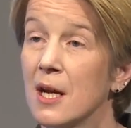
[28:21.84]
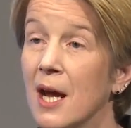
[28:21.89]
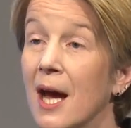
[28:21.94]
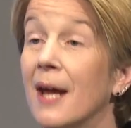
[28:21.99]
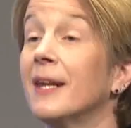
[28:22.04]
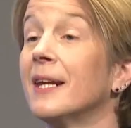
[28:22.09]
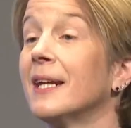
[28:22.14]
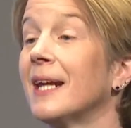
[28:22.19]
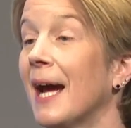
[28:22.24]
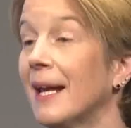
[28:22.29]

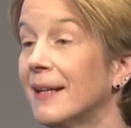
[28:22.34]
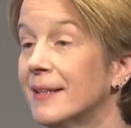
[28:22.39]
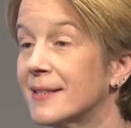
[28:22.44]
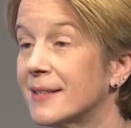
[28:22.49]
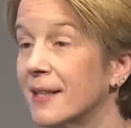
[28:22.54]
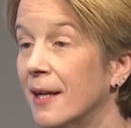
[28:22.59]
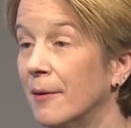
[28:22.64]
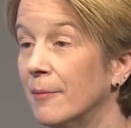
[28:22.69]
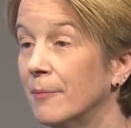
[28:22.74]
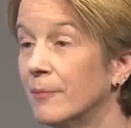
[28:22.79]
And in
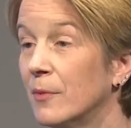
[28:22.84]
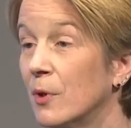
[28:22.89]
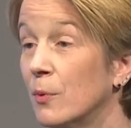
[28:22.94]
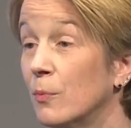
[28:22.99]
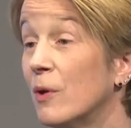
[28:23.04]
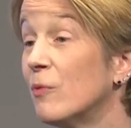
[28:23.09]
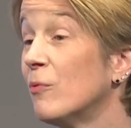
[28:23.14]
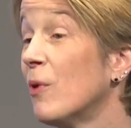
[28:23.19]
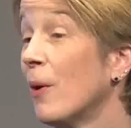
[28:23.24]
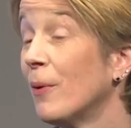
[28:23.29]
cancer,
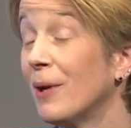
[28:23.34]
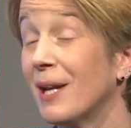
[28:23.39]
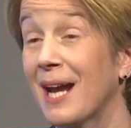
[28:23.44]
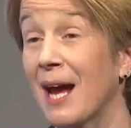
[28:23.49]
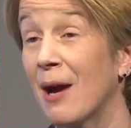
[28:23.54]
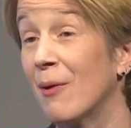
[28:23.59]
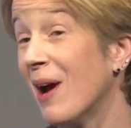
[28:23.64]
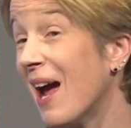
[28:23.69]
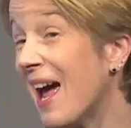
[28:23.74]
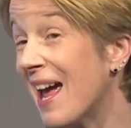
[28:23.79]
we're rolling
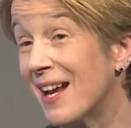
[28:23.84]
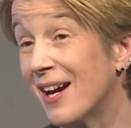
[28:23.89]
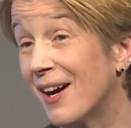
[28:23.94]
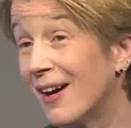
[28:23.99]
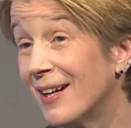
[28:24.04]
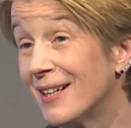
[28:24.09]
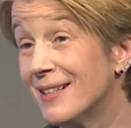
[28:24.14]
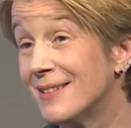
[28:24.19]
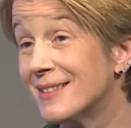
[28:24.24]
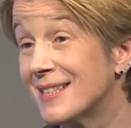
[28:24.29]
out
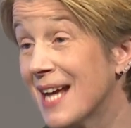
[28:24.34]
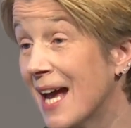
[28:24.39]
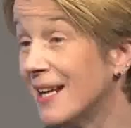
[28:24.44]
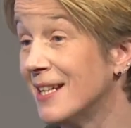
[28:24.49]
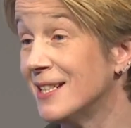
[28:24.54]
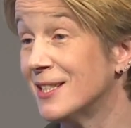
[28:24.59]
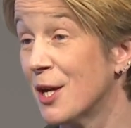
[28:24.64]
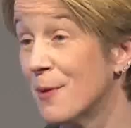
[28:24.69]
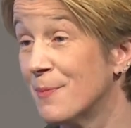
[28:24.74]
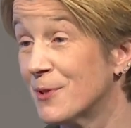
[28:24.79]
AI
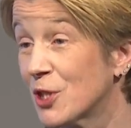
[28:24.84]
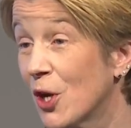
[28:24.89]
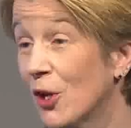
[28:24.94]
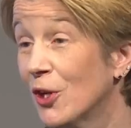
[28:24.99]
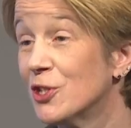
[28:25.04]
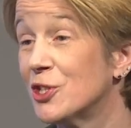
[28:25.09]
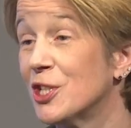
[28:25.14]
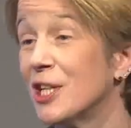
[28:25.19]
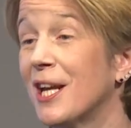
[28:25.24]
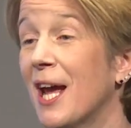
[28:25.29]

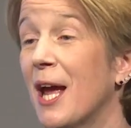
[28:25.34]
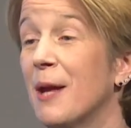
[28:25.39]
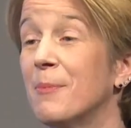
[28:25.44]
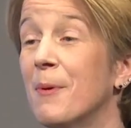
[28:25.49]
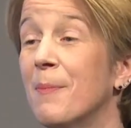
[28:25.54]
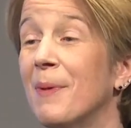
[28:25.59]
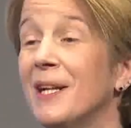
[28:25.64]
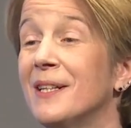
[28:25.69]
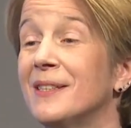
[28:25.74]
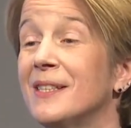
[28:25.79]
teledermatology
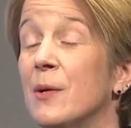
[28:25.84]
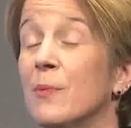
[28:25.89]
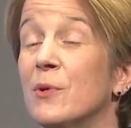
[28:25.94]
capability,